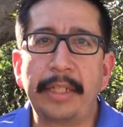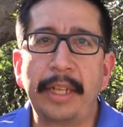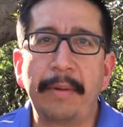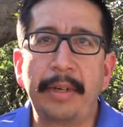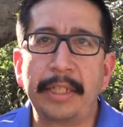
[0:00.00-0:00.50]

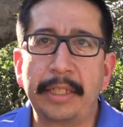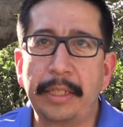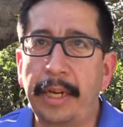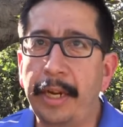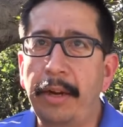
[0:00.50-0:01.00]
them because
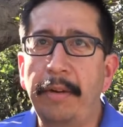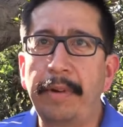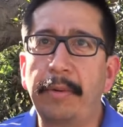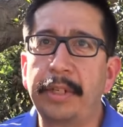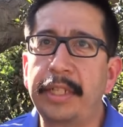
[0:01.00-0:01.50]
I didn't know if
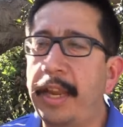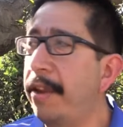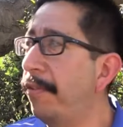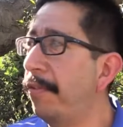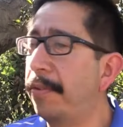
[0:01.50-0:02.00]
they were
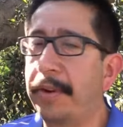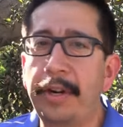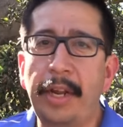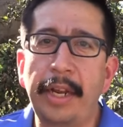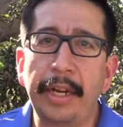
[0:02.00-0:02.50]
safe or
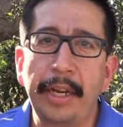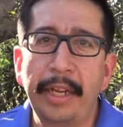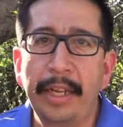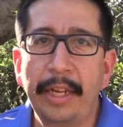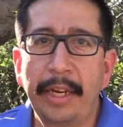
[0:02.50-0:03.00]
not,
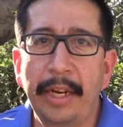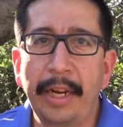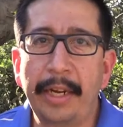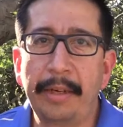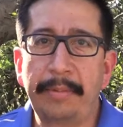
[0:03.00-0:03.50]

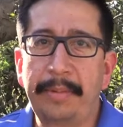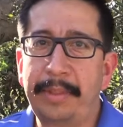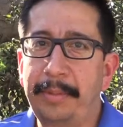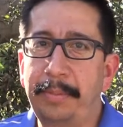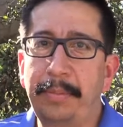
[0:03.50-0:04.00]
and
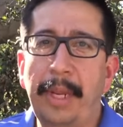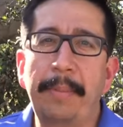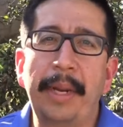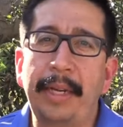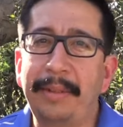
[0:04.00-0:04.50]

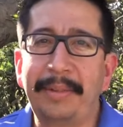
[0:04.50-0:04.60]
maybe